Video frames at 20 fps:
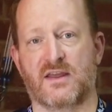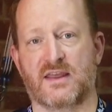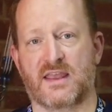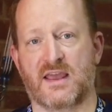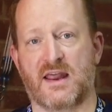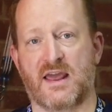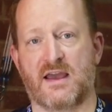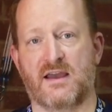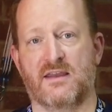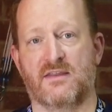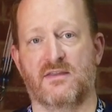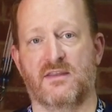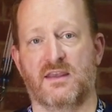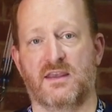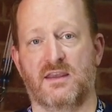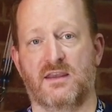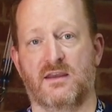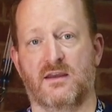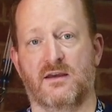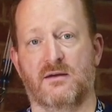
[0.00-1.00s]
They get out in
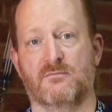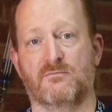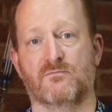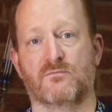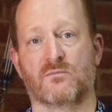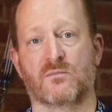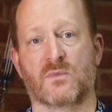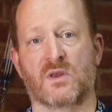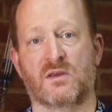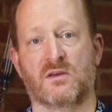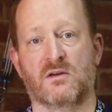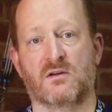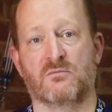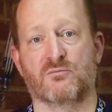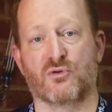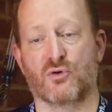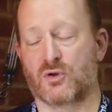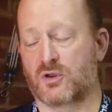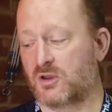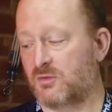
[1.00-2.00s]
the
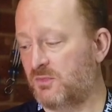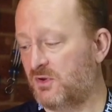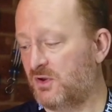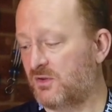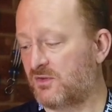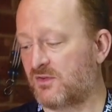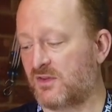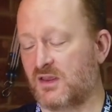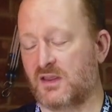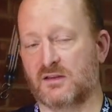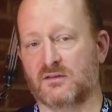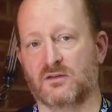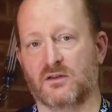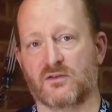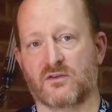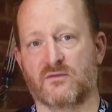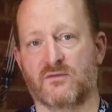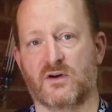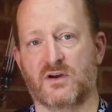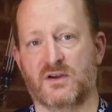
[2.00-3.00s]
brewing community and
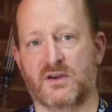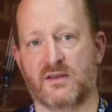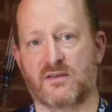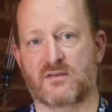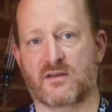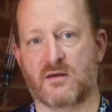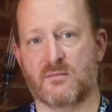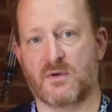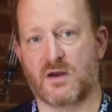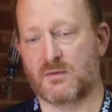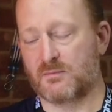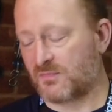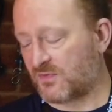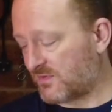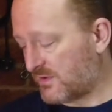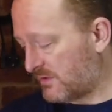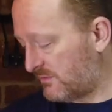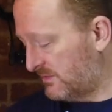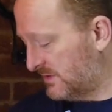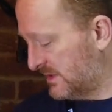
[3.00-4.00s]
lots of ideas come up.
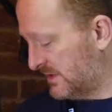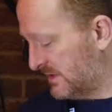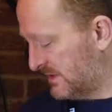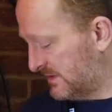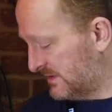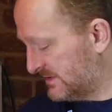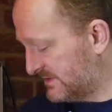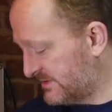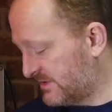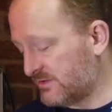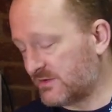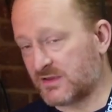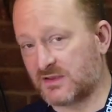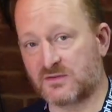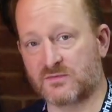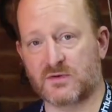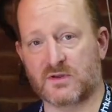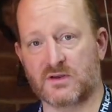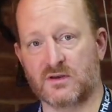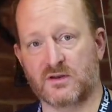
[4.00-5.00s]
So there's two
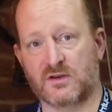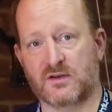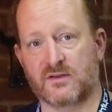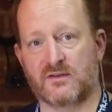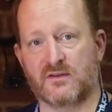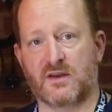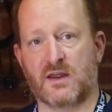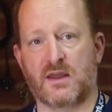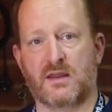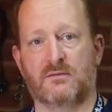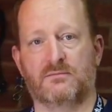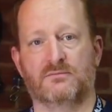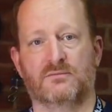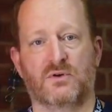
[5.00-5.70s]
things we're going to look at today.